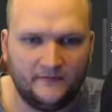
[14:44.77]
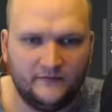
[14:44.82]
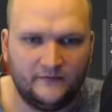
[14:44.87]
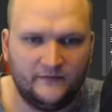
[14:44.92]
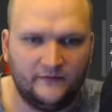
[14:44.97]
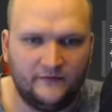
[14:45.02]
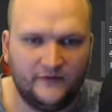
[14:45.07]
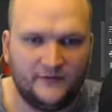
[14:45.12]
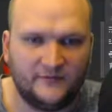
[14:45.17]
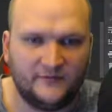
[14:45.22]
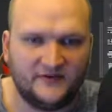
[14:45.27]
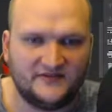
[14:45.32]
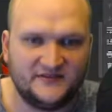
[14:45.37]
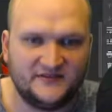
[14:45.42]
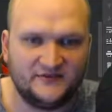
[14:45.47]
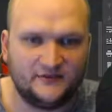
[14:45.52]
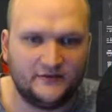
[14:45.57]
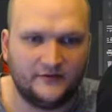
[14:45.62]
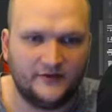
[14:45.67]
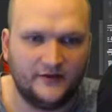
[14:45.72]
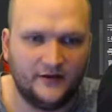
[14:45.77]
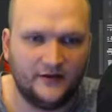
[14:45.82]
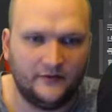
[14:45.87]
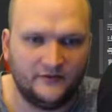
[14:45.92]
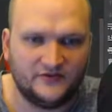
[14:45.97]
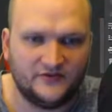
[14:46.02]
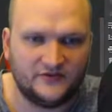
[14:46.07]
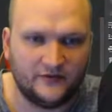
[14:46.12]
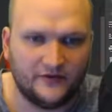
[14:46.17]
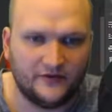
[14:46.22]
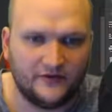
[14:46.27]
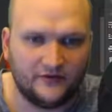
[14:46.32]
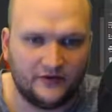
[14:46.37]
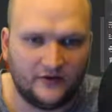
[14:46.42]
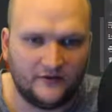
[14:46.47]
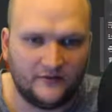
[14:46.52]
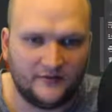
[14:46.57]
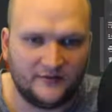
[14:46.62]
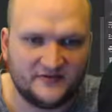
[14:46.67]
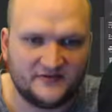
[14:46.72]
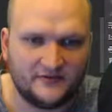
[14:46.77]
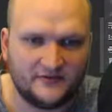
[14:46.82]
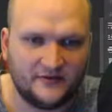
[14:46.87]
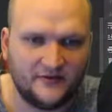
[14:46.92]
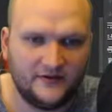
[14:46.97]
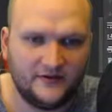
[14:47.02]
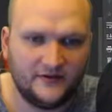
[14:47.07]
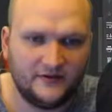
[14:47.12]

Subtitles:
repository. Oh, sorry, $repository